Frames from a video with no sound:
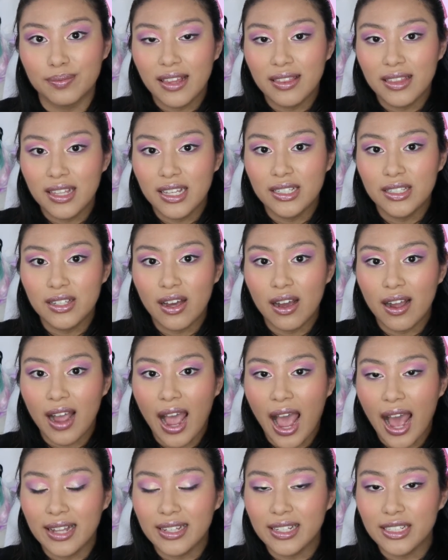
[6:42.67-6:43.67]
and these
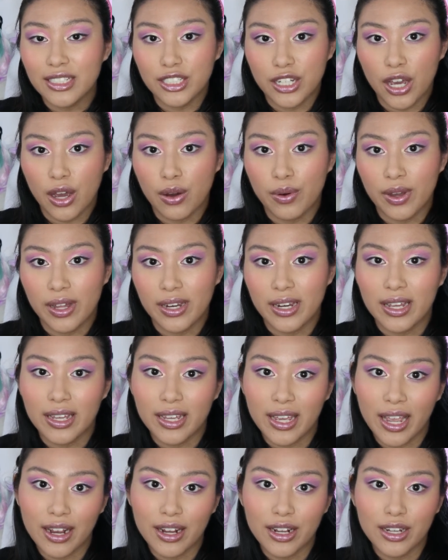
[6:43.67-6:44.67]
are Allantoin
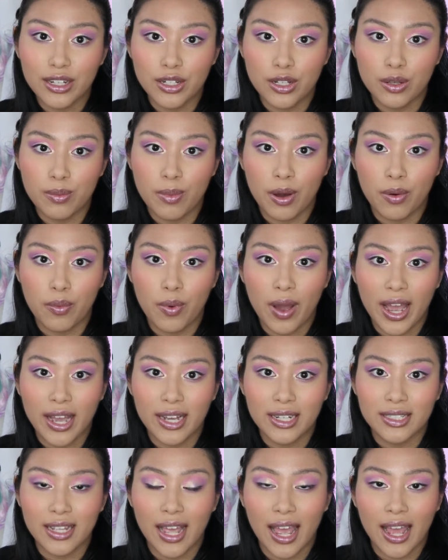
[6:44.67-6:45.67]
Caranuba
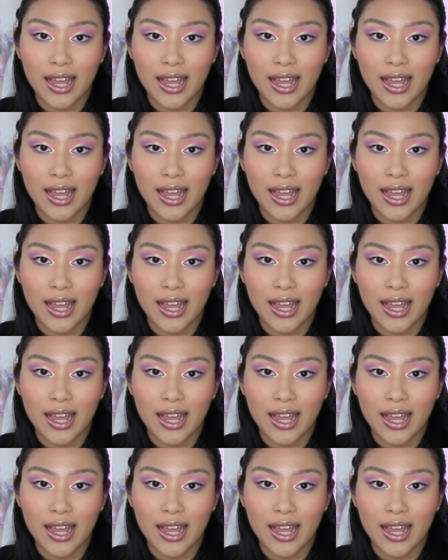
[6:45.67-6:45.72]
Wax